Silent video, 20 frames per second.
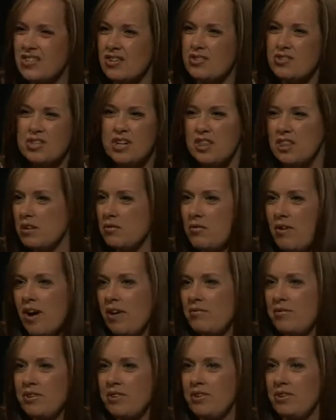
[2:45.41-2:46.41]
There's nothing
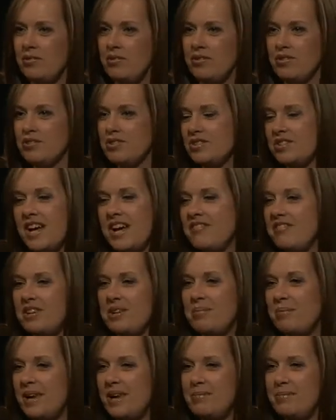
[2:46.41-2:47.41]
wrong with you. You're just having
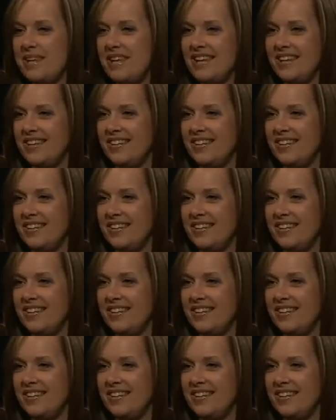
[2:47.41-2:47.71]
a baby.